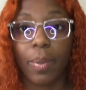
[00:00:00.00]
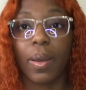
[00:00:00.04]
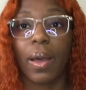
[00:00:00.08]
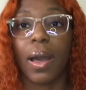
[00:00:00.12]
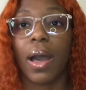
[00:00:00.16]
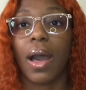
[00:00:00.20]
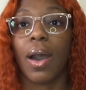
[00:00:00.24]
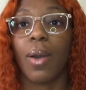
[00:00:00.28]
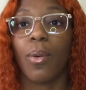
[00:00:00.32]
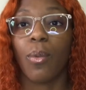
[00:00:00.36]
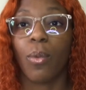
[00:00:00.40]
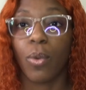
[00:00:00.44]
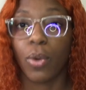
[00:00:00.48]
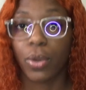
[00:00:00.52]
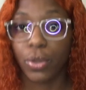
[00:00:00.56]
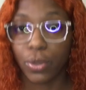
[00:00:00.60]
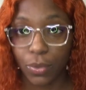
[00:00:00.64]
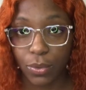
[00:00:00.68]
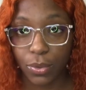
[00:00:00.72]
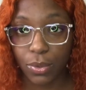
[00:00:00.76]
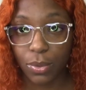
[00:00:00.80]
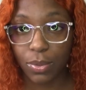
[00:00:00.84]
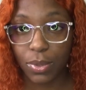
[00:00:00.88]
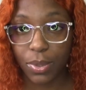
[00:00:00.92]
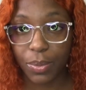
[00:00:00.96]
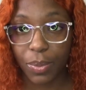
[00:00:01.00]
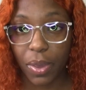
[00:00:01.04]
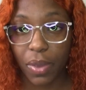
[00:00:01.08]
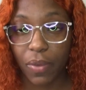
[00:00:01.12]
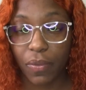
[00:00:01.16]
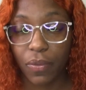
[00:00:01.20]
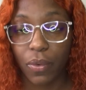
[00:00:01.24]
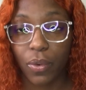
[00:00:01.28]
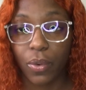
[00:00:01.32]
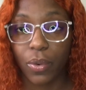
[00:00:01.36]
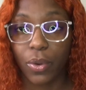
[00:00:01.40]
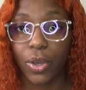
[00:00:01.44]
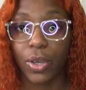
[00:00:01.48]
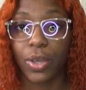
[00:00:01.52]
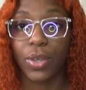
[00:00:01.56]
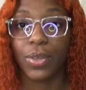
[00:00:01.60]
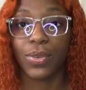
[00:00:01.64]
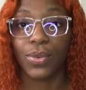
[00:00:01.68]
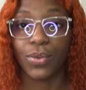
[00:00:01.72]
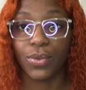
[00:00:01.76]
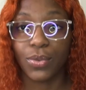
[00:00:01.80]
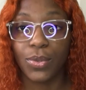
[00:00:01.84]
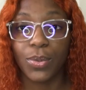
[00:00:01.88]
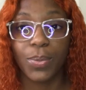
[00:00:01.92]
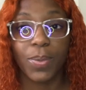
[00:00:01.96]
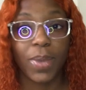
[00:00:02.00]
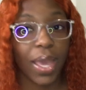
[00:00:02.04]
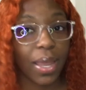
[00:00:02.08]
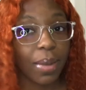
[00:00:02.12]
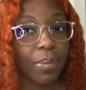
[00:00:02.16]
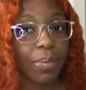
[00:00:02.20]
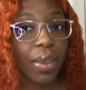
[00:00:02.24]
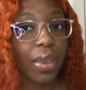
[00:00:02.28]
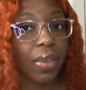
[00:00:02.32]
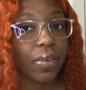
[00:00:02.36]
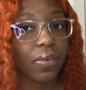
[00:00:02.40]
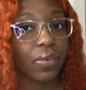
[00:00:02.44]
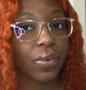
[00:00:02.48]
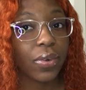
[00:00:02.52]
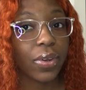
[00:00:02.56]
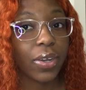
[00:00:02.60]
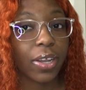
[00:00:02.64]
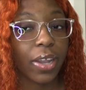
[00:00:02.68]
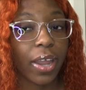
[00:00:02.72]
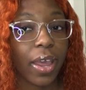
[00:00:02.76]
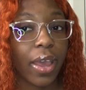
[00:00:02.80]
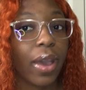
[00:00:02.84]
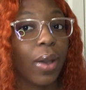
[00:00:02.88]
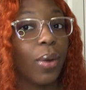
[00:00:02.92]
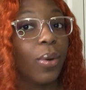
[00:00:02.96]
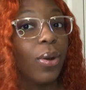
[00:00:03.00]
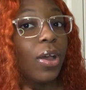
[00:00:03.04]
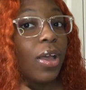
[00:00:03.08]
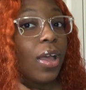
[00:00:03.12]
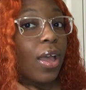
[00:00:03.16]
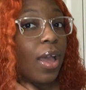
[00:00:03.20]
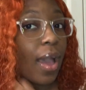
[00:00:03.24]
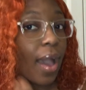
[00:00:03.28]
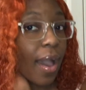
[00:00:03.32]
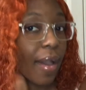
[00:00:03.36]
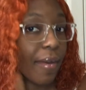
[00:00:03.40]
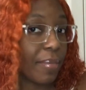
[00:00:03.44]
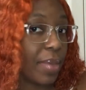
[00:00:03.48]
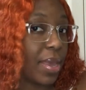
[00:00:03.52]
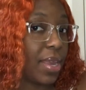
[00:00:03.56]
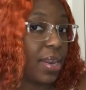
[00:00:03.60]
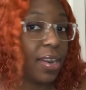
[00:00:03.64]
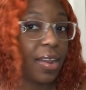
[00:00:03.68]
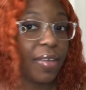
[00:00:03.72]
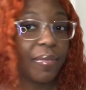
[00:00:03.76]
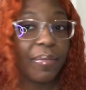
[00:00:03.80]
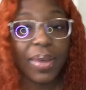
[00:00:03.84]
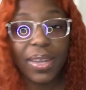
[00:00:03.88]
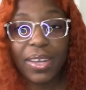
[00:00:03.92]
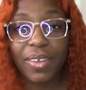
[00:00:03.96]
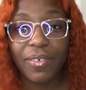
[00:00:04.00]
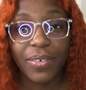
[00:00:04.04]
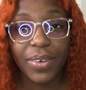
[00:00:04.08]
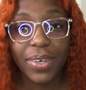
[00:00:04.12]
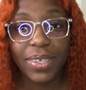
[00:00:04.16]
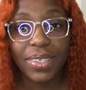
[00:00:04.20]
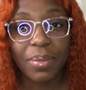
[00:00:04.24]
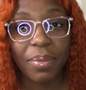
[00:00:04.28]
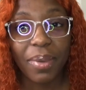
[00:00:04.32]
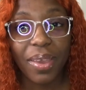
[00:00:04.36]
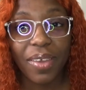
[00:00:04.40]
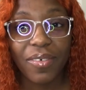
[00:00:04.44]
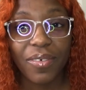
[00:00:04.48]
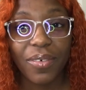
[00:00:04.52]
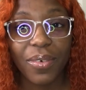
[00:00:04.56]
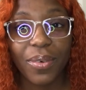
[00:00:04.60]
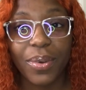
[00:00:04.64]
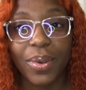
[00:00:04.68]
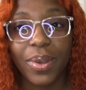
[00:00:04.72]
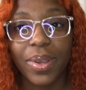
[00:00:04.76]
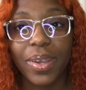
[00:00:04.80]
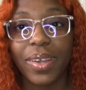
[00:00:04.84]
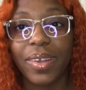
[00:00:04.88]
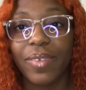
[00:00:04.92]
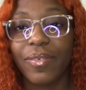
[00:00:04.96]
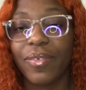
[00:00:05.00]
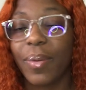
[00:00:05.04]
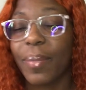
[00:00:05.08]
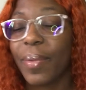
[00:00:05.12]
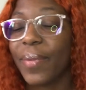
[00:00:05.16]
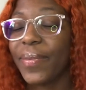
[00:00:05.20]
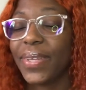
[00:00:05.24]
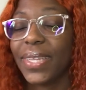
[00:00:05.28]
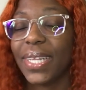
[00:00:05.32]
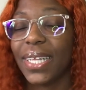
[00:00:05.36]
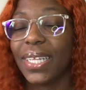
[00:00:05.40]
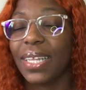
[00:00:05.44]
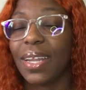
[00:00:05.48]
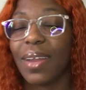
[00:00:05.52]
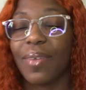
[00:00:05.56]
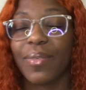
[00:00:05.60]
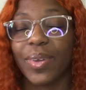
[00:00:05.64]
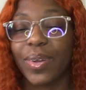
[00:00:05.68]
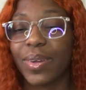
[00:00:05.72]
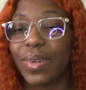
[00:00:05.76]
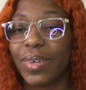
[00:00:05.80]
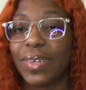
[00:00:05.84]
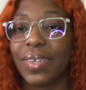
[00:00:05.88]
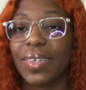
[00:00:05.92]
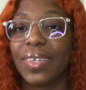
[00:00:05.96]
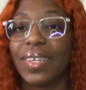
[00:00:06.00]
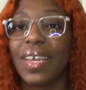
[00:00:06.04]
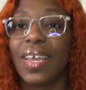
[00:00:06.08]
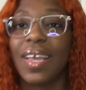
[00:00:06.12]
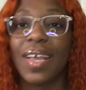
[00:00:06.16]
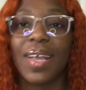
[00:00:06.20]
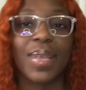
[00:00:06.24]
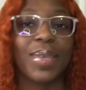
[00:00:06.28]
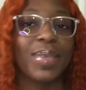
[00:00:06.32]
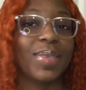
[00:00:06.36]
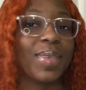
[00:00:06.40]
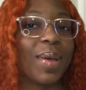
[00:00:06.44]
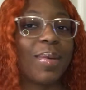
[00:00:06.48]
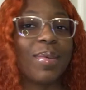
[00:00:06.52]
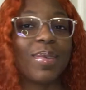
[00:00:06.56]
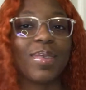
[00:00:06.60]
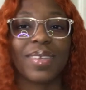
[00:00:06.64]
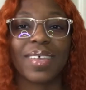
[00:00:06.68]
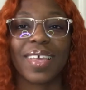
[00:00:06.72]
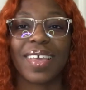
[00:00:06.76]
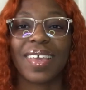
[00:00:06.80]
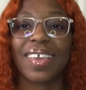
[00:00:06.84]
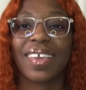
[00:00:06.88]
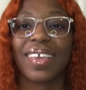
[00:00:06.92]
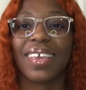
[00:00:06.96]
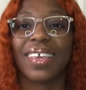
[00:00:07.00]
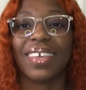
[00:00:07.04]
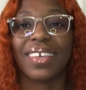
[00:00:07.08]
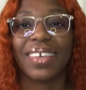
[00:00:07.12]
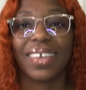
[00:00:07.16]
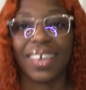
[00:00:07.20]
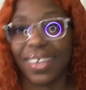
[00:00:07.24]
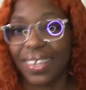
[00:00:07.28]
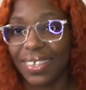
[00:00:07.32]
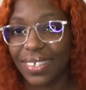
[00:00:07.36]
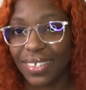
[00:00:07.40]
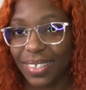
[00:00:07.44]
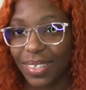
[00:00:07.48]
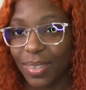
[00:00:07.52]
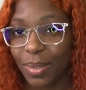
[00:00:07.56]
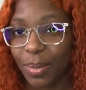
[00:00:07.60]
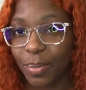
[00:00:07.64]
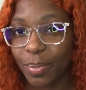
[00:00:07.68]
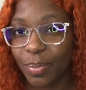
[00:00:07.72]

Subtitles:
I want YouTube to pay for it. YouTube can pay for it now. I made enough money for it to pay for it from everything that I've earned. So I was like, yes.